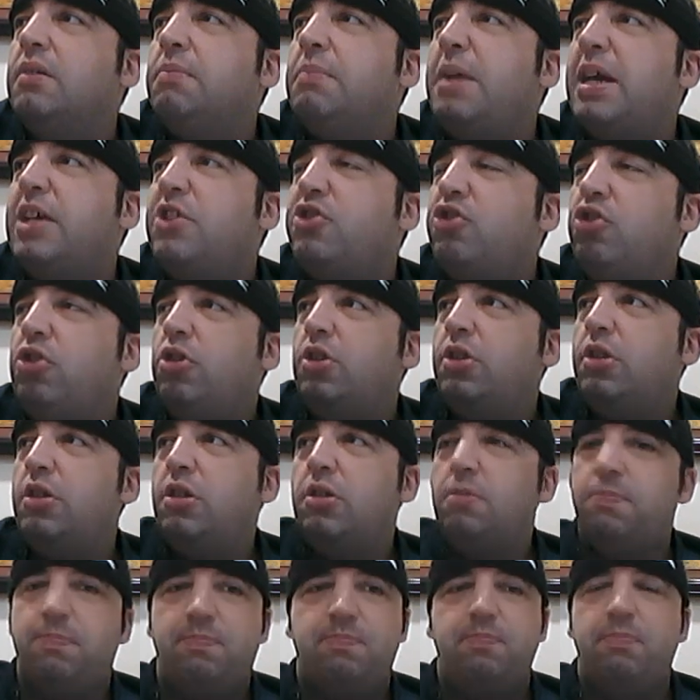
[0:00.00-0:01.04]
Make sure
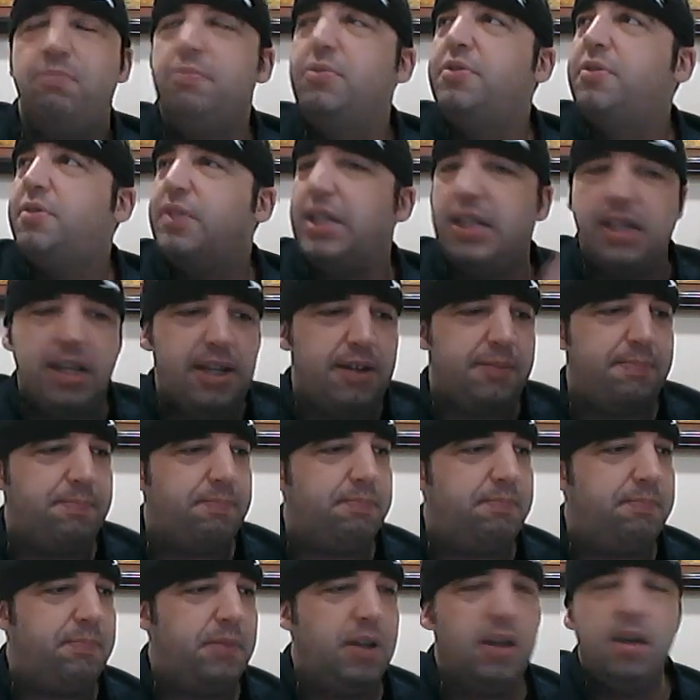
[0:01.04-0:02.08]
to stick
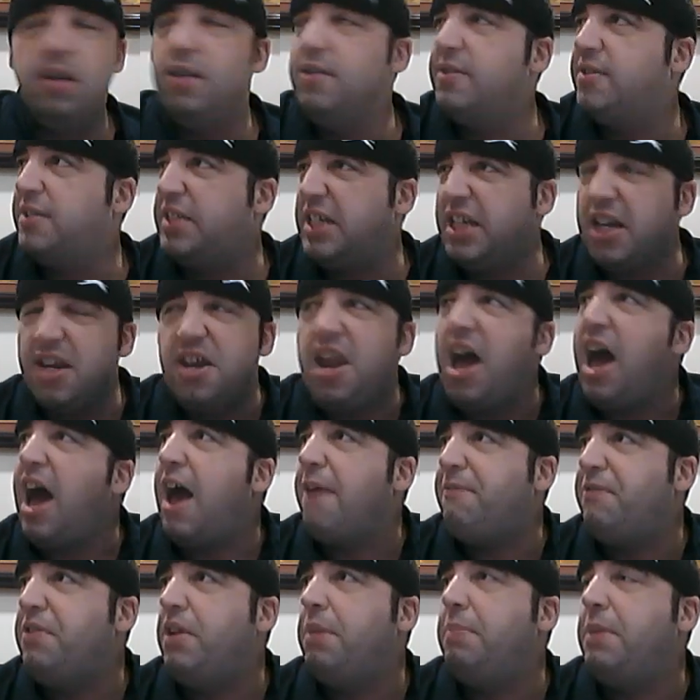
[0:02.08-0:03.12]
a
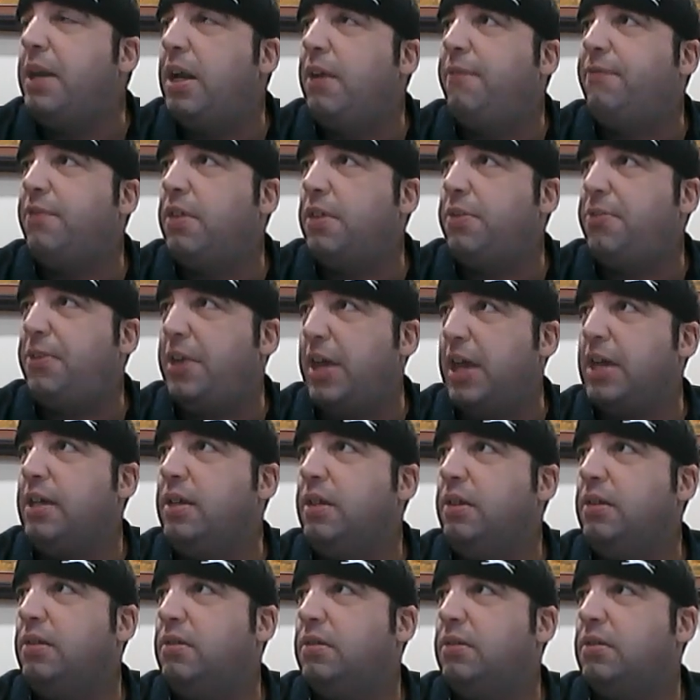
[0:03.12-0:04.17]
knife in the middle of the
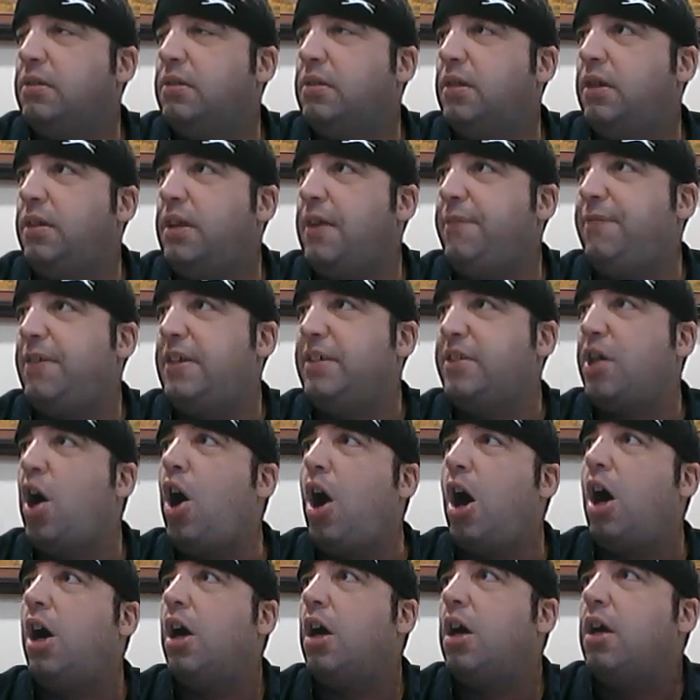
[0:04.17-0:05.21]
thing. And if it's
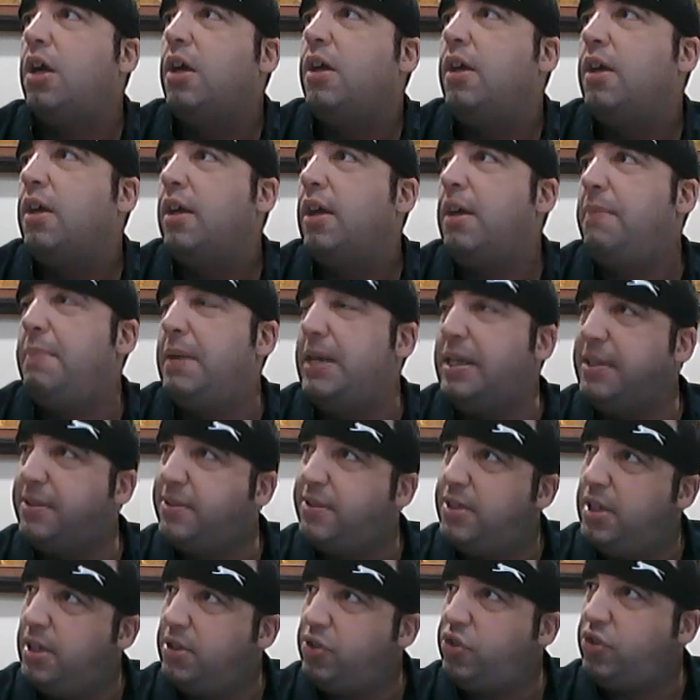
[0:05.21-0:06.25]
hot, it
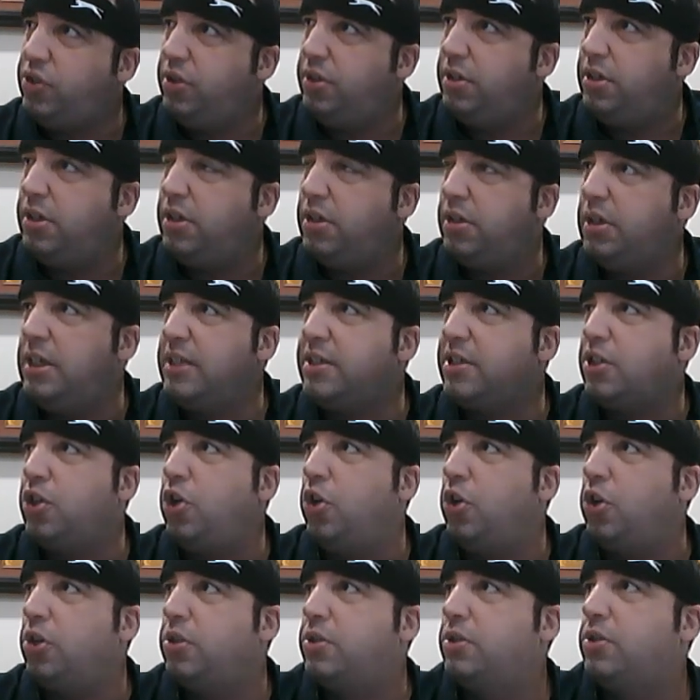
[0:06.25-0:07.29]
means that it's
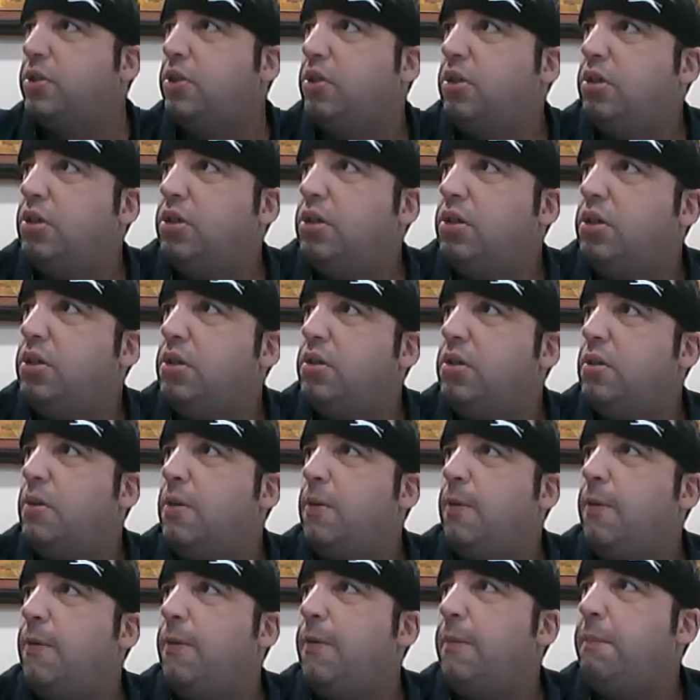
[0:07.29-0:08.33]
cooked,
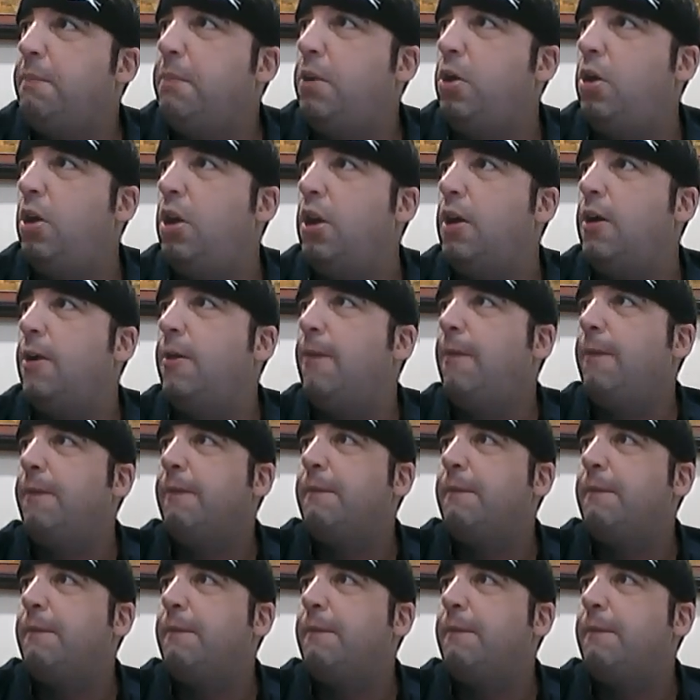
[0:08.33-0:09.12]
Paula.